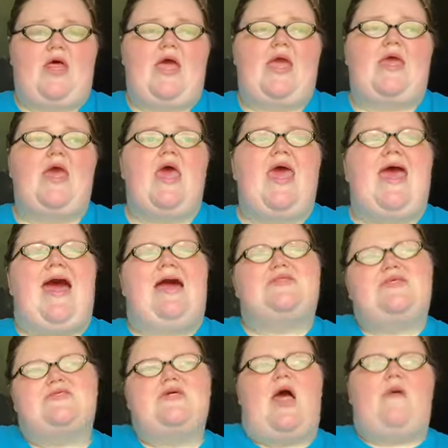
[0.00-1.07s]
Like,
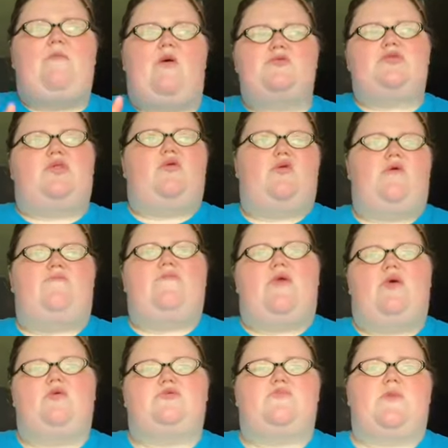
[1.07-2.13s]
at the time I was a little
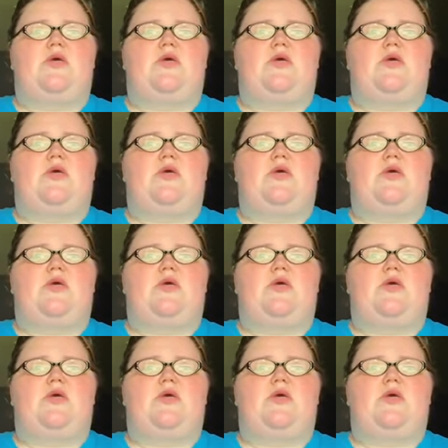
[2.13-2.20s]
confused,